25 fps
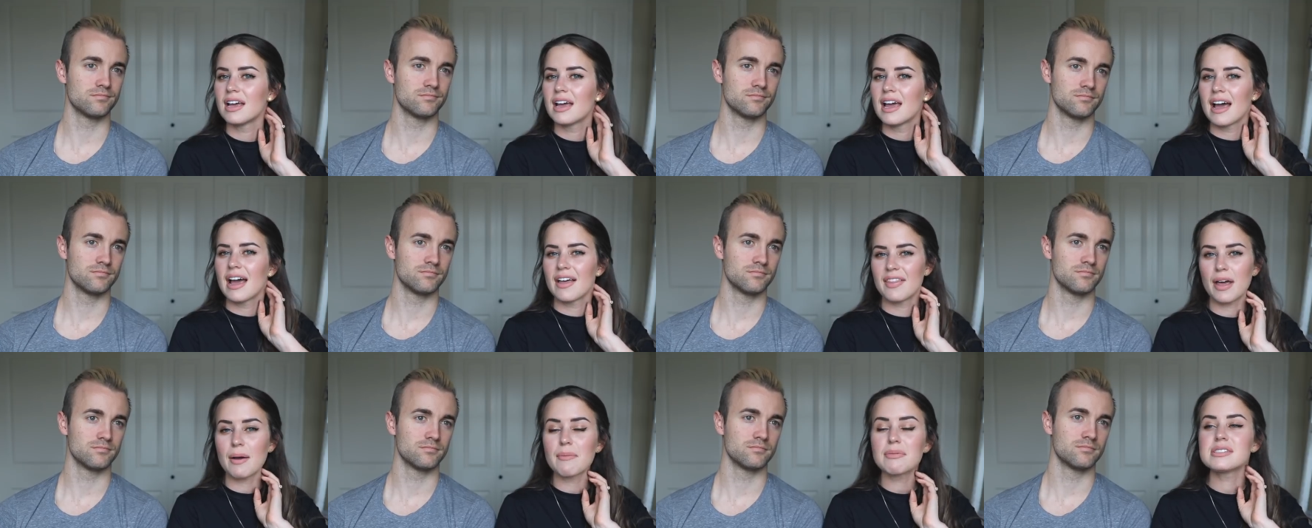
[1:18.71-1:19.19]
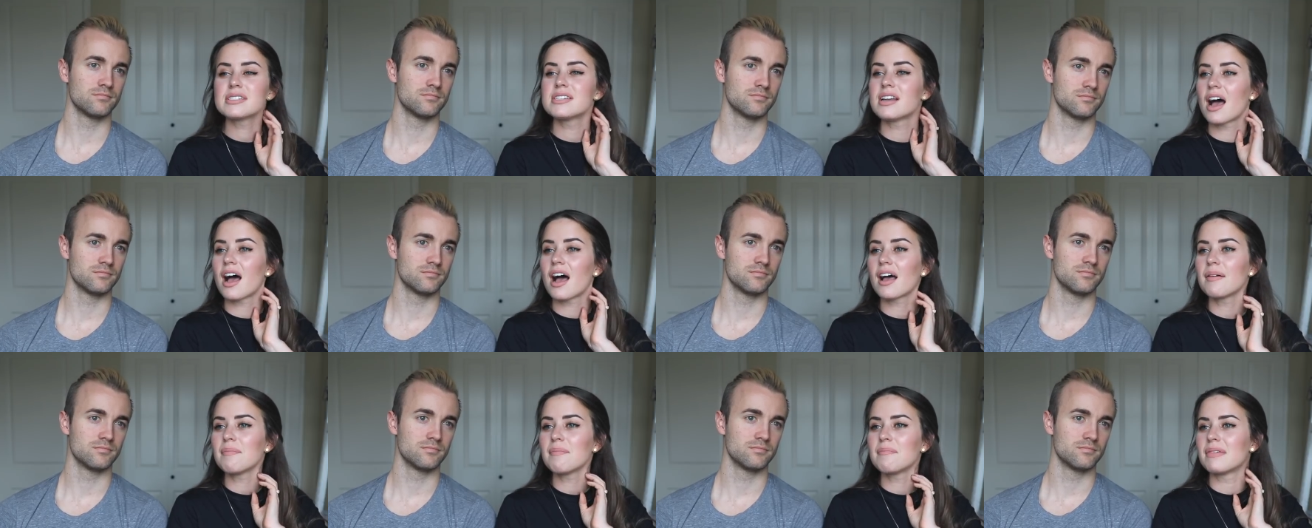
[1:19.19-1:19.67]
Speaker 1: And that was
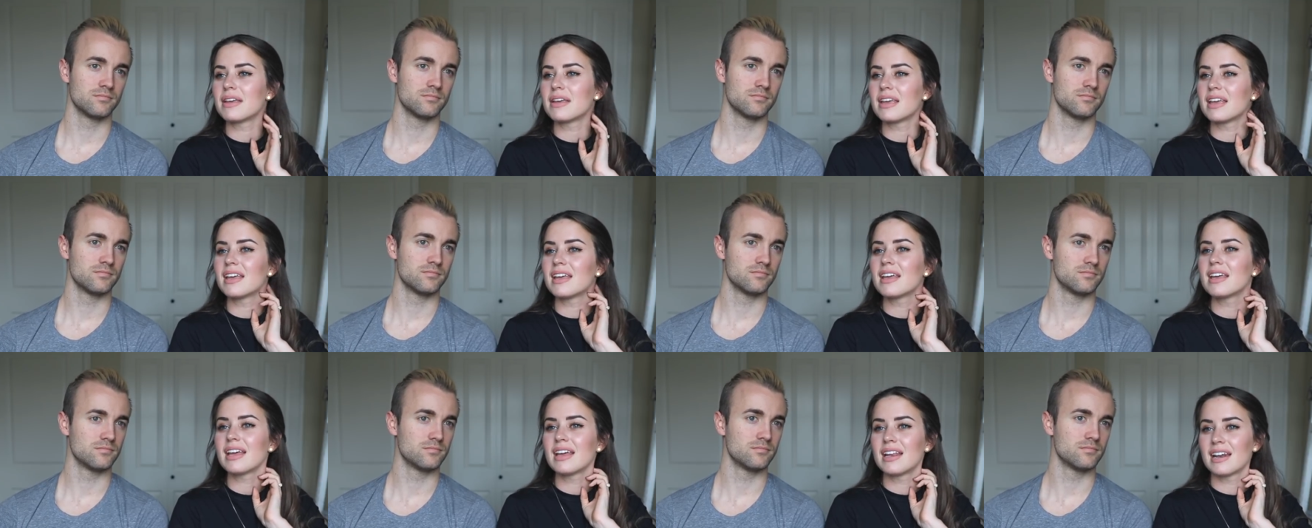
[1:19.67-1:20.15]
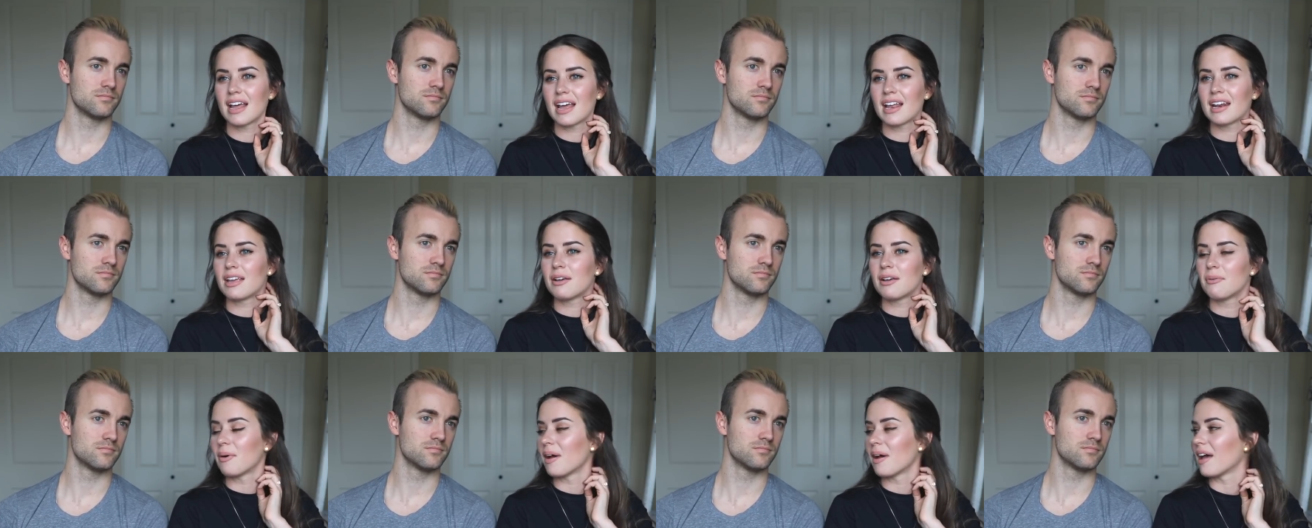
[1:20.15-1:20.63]
not me in
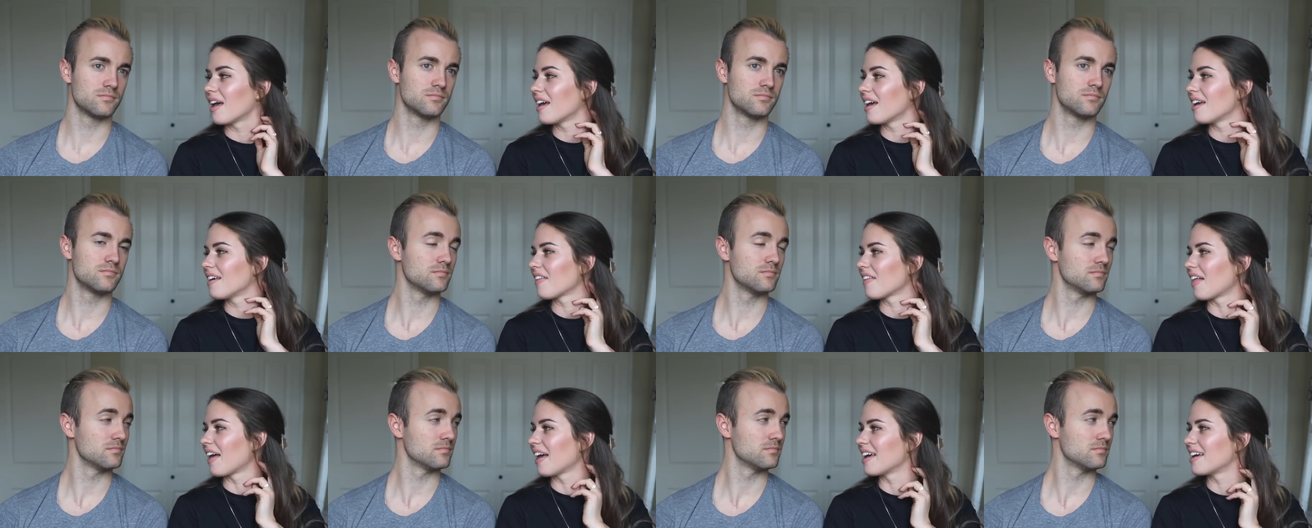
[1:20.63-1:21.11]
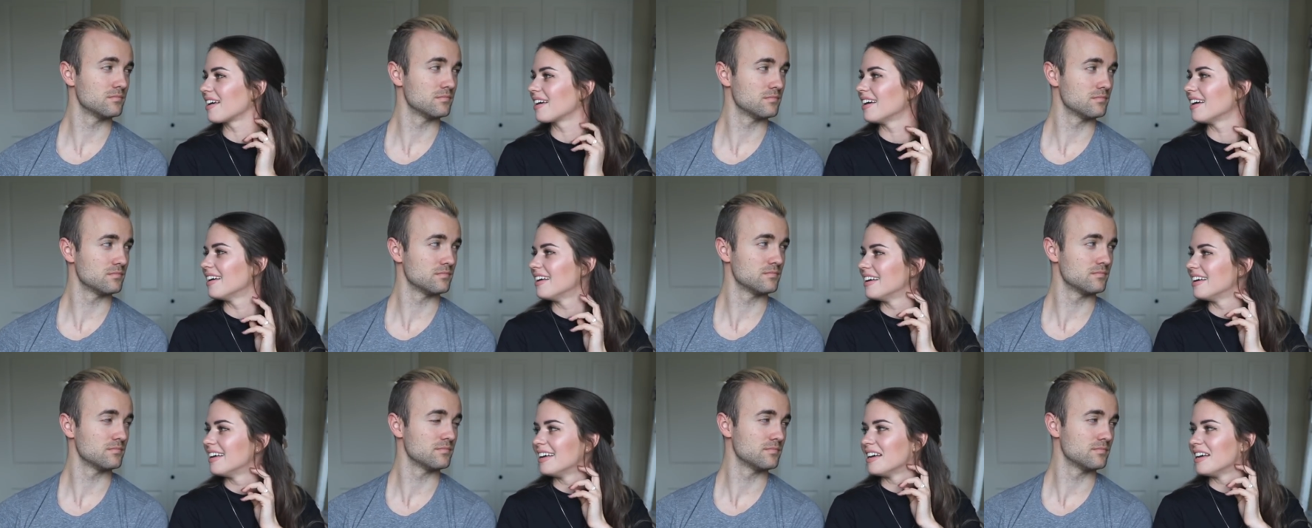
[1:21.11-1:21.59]
any way like
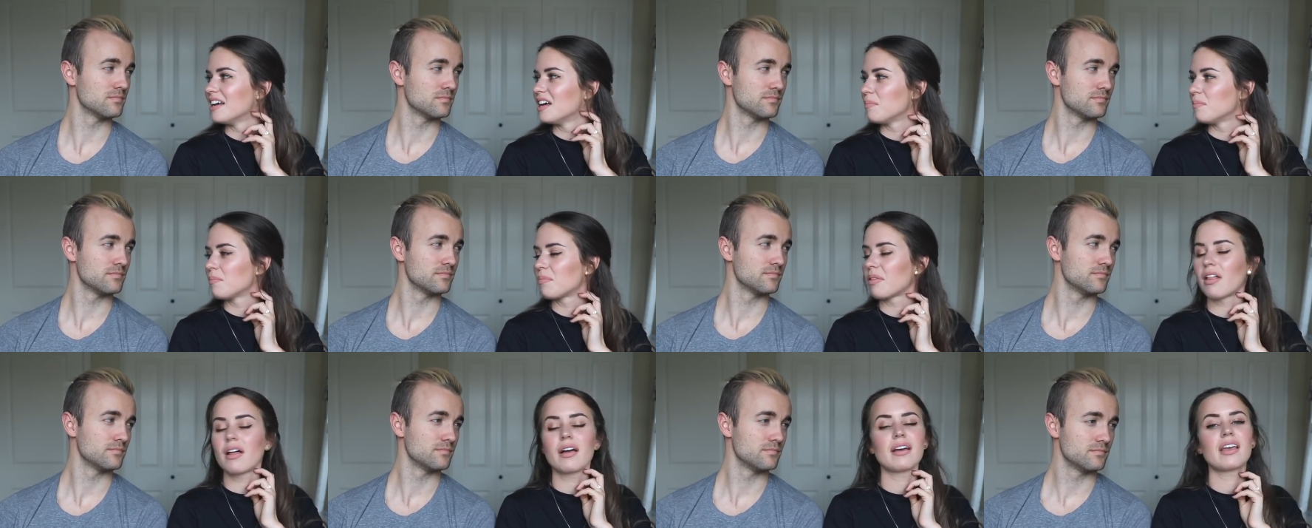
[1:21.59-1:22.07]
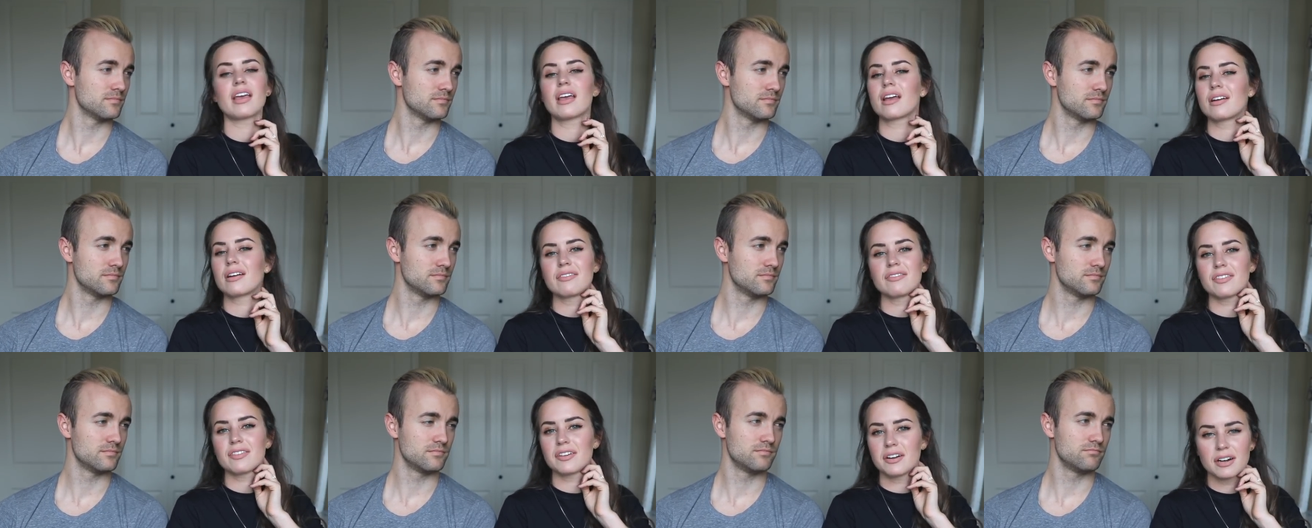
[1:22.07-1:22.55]
plugging
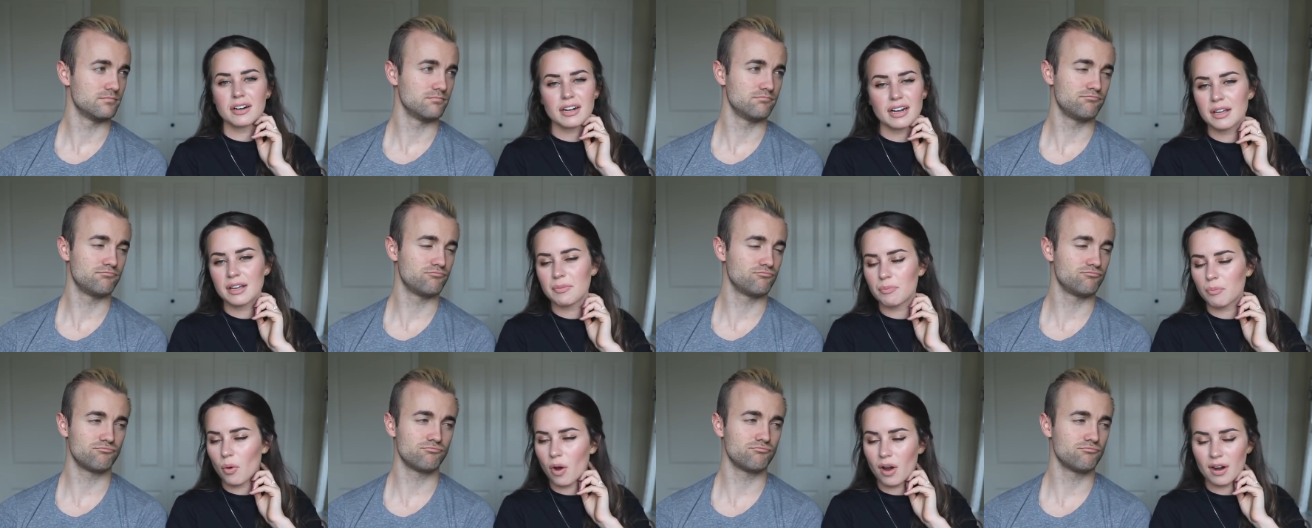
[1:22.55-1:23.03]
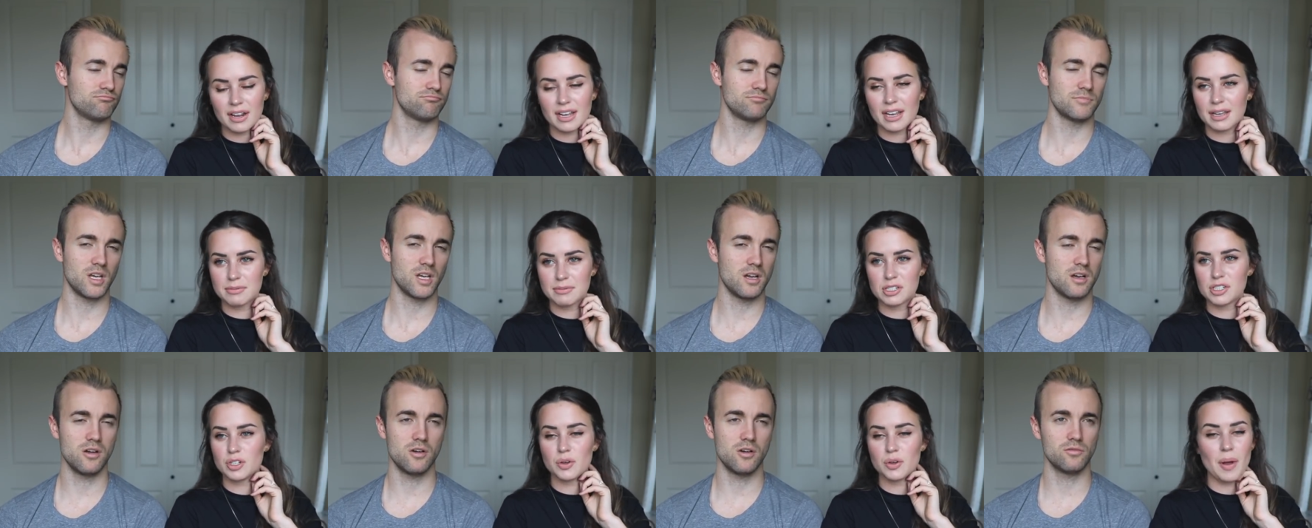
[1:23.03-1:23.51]
for wanting no.
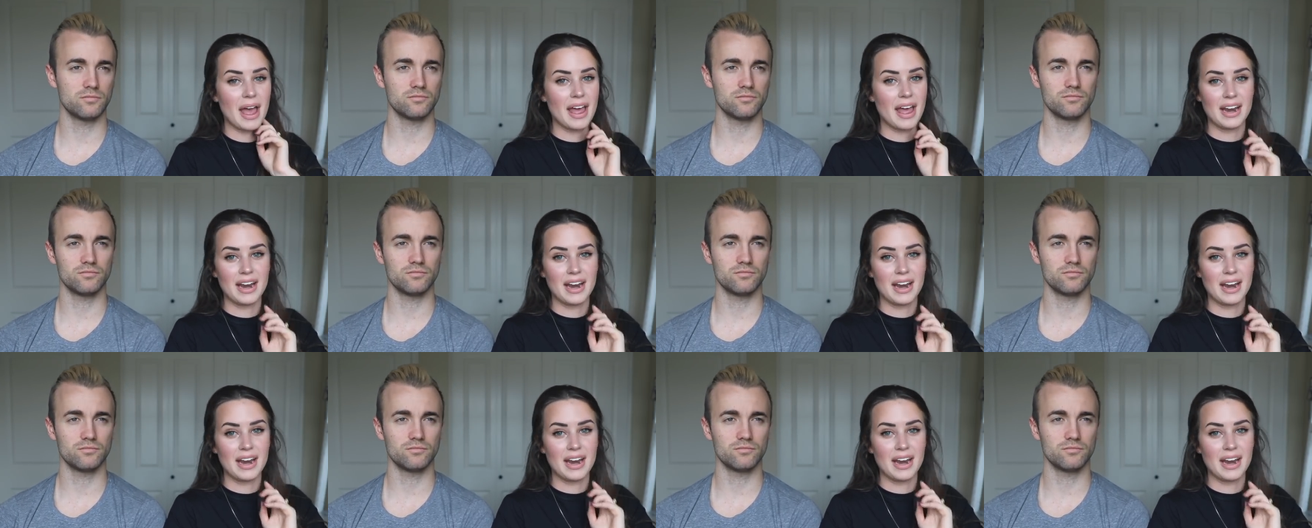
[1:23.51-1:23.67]
to do